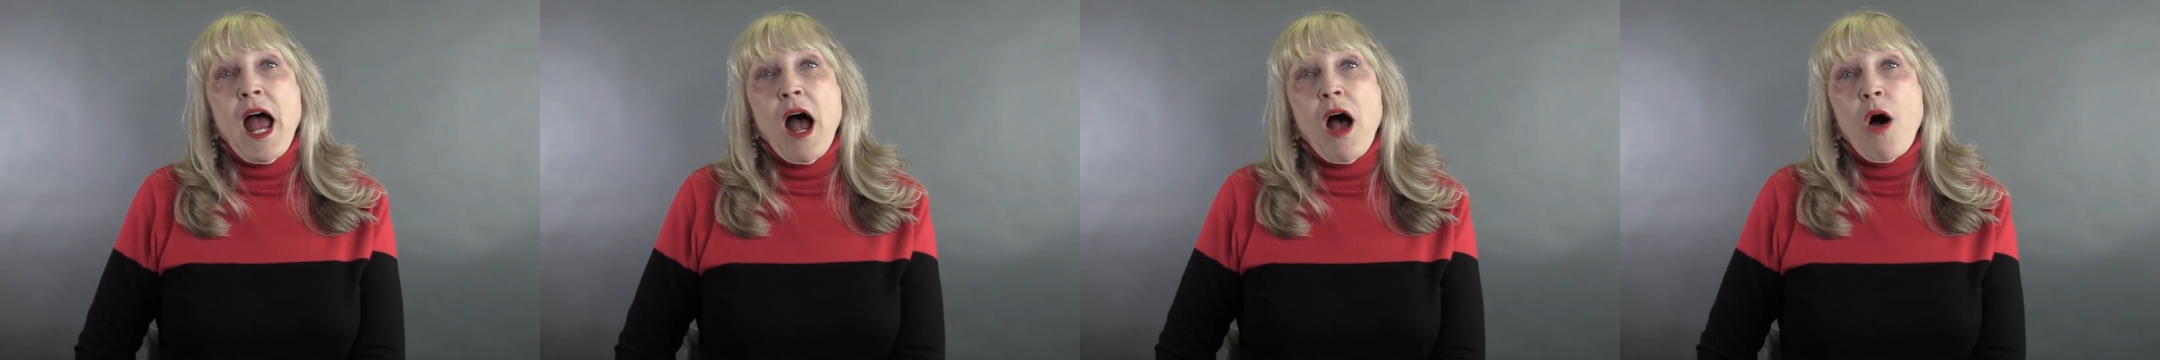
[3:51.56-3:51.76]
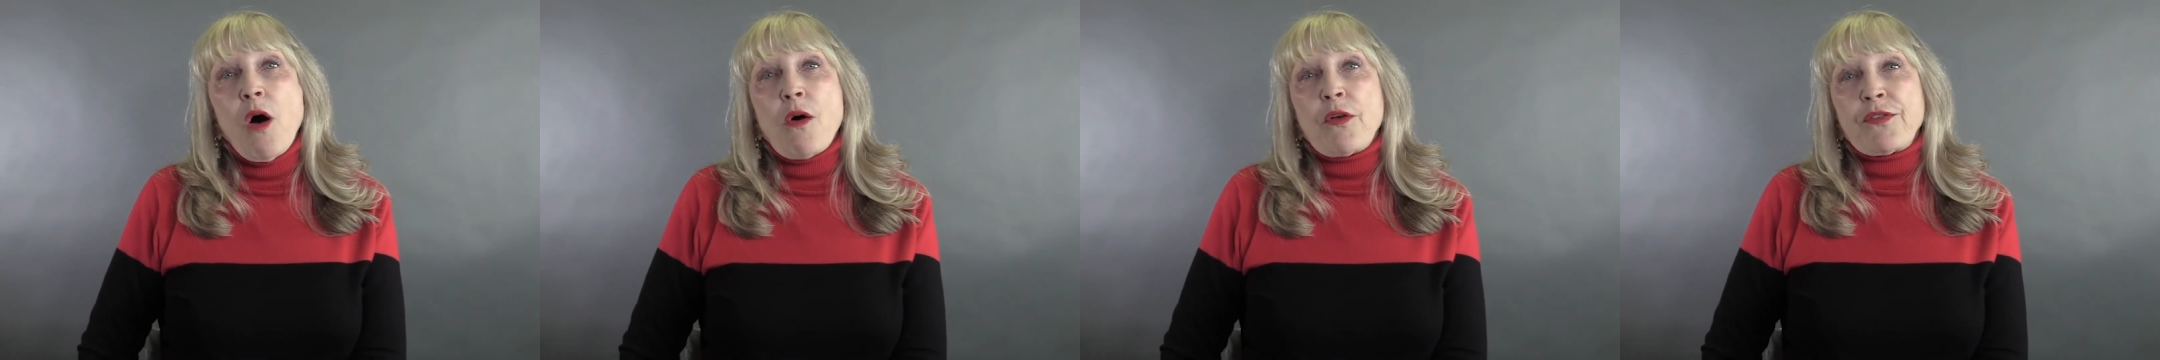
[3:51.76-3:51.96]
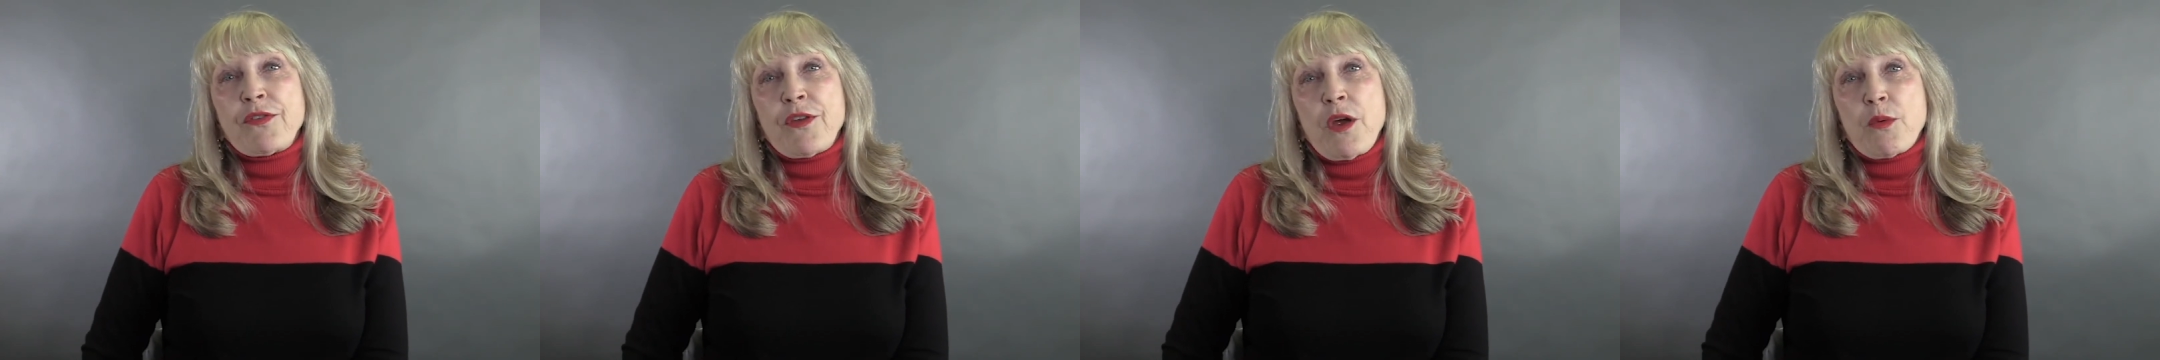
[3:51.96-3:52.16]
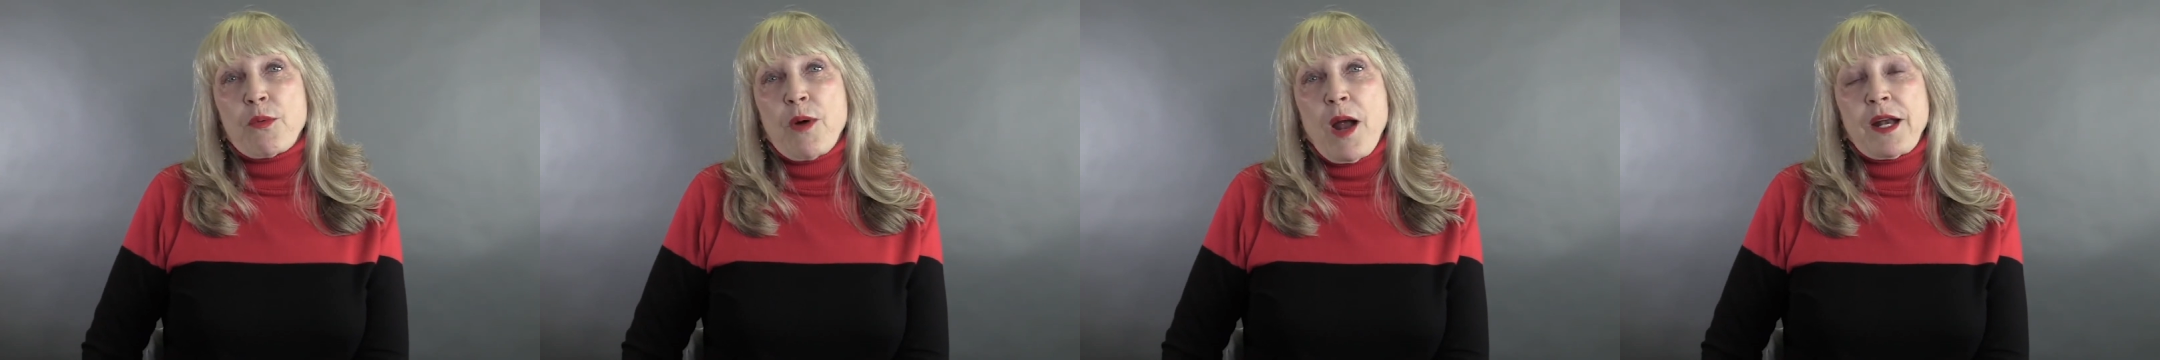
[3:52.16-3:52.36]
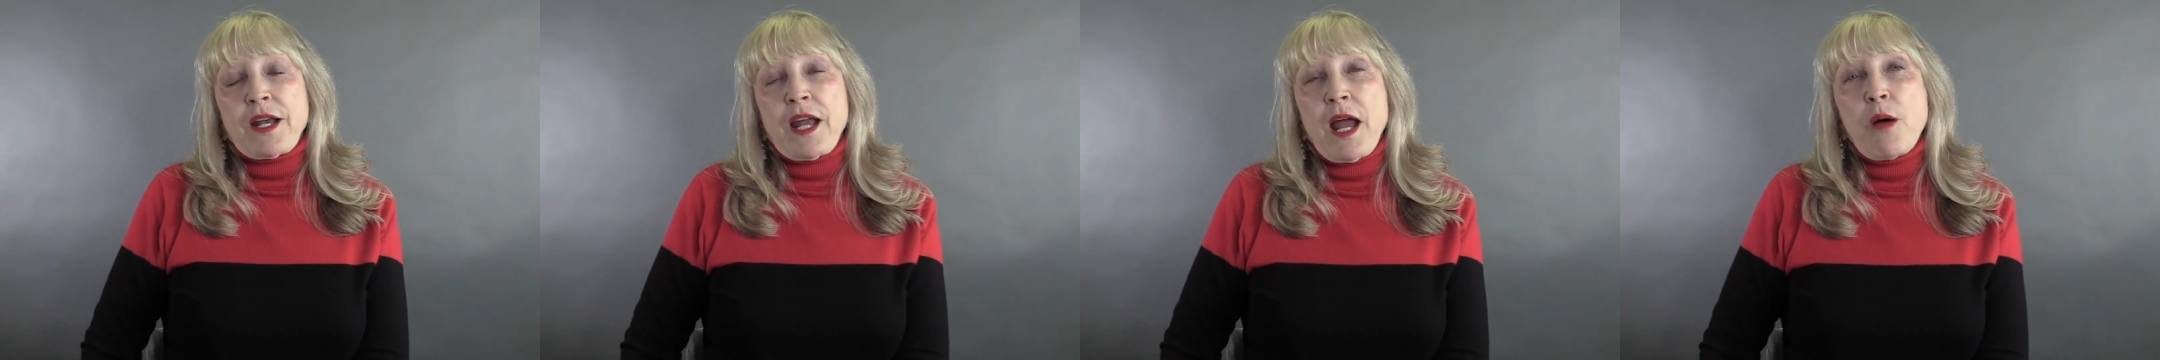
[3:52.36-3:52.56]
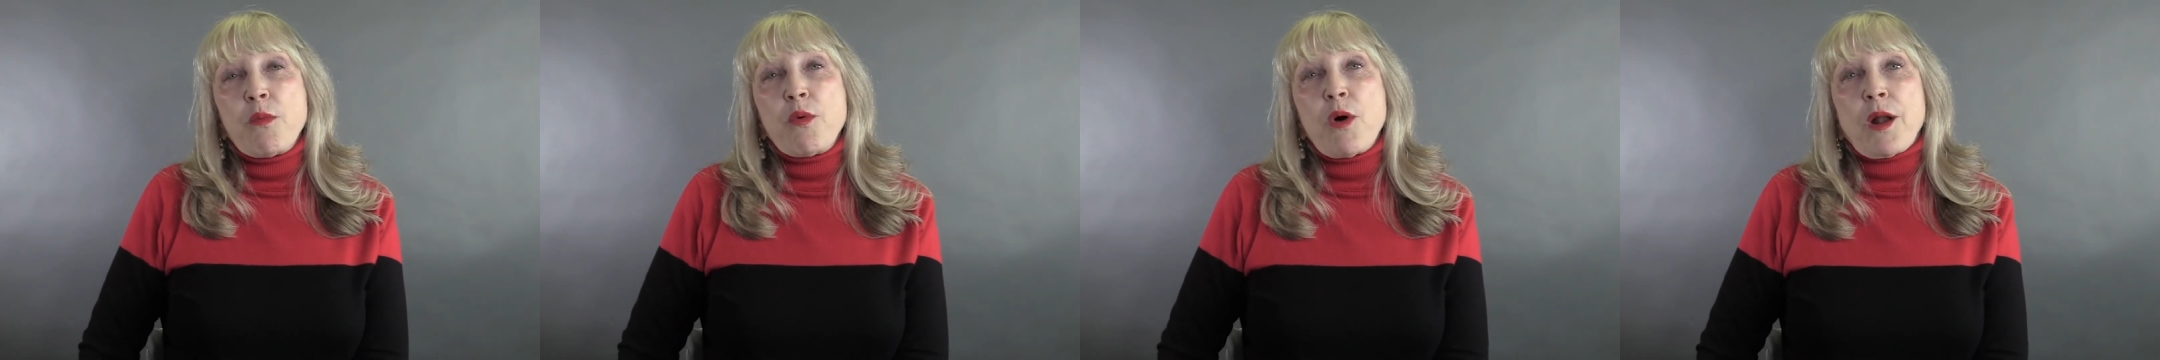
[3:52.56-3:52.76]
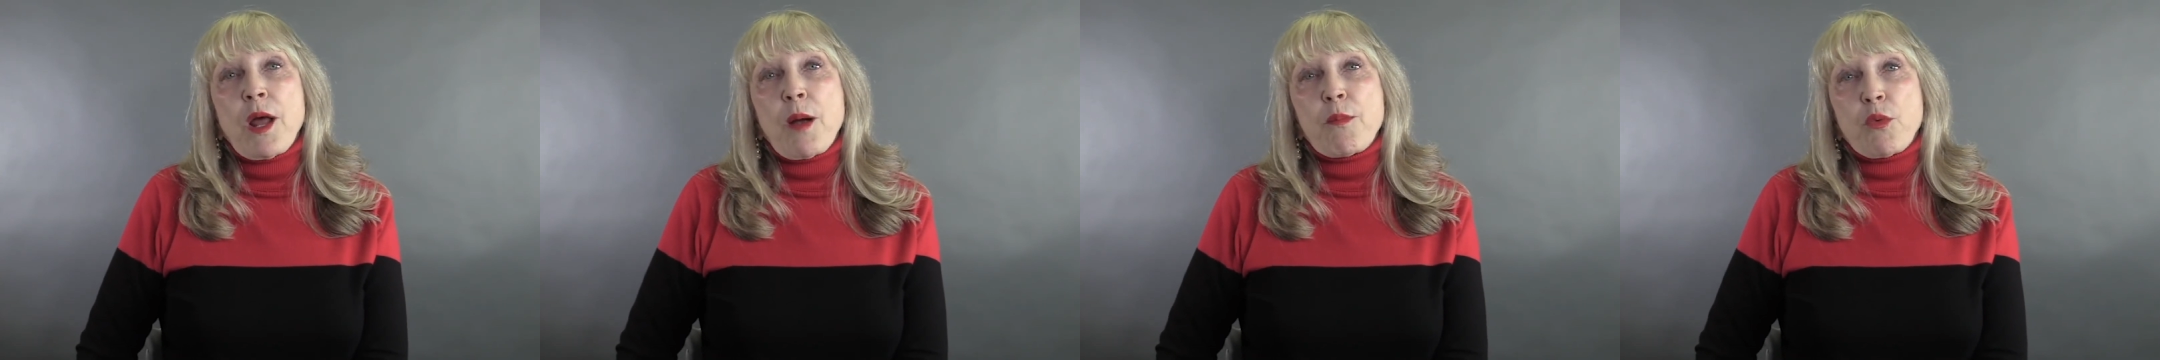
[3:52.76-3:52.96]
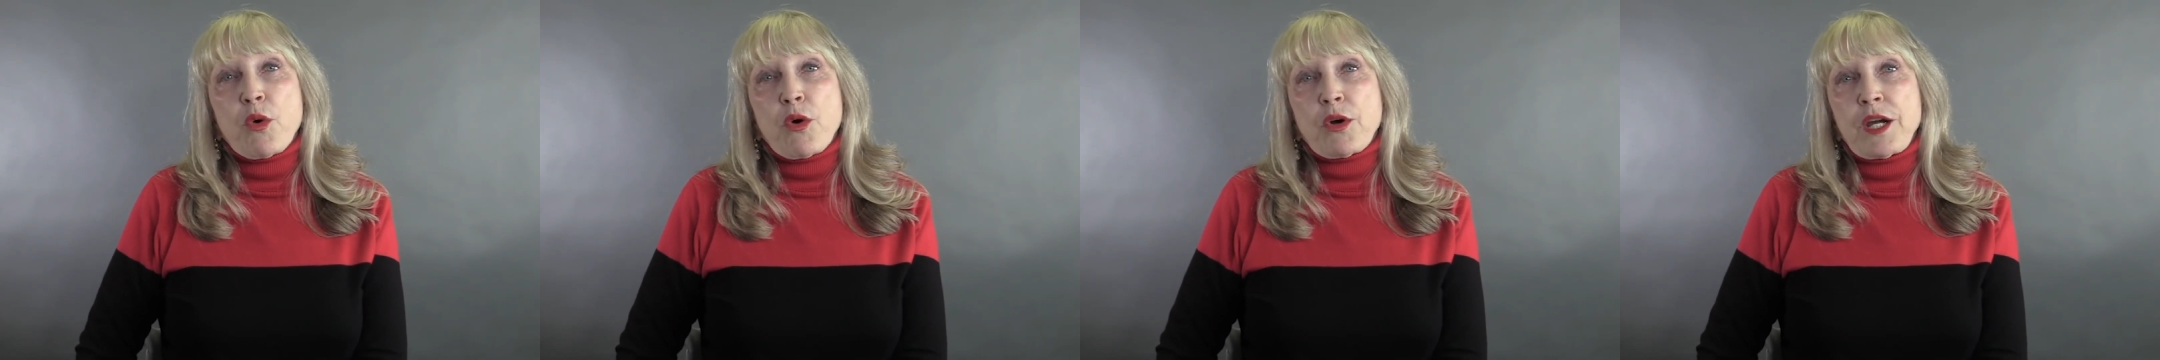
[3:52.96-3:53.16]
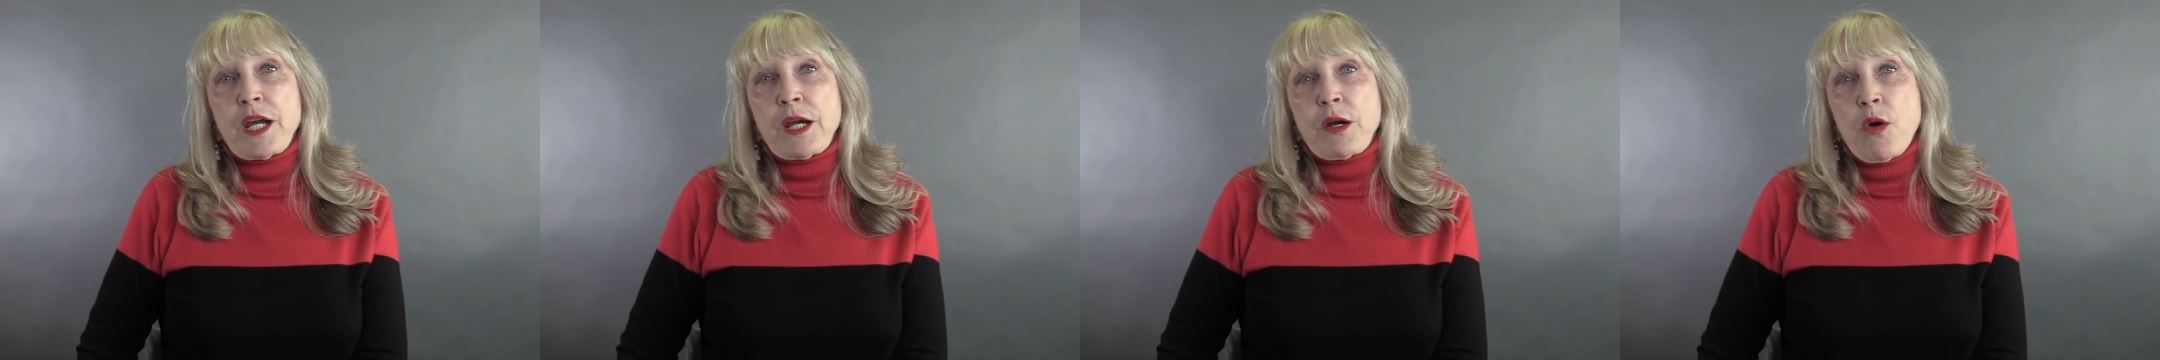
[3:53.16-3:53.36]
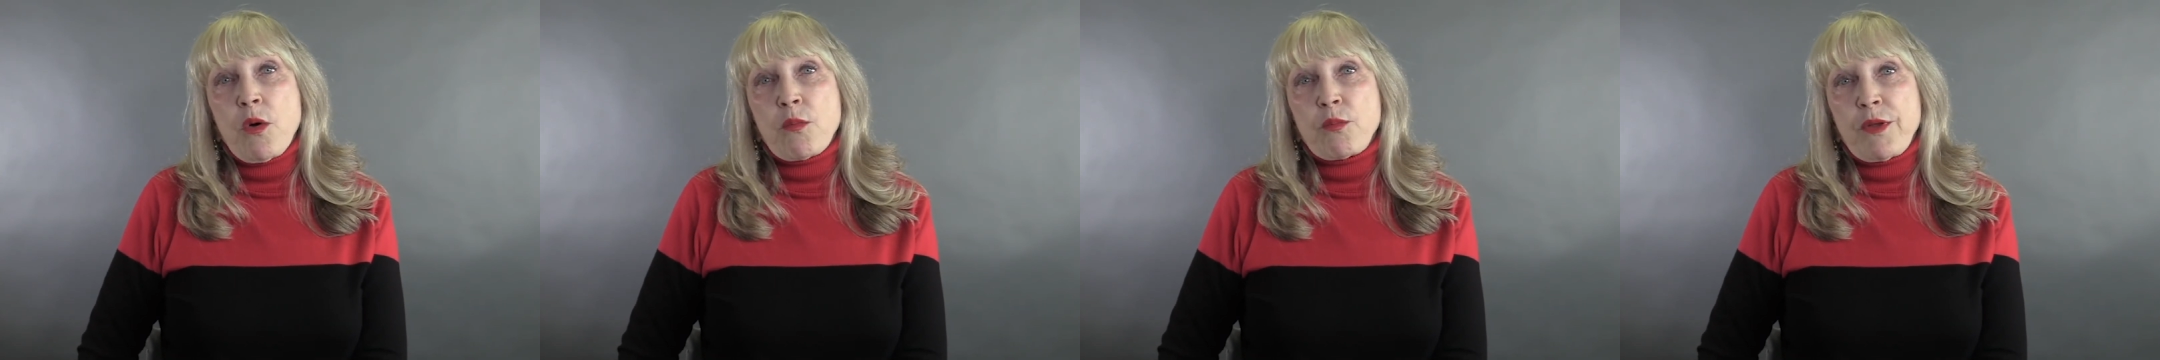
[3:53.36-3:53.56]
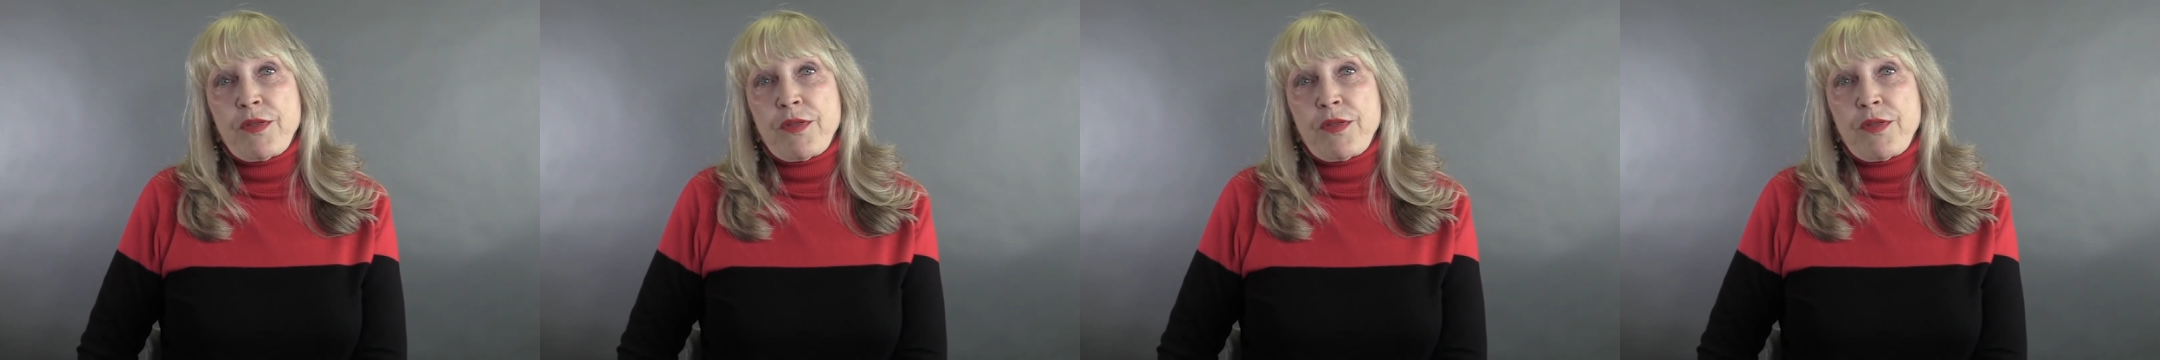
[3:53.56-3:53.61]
Also, right now, what I'm working on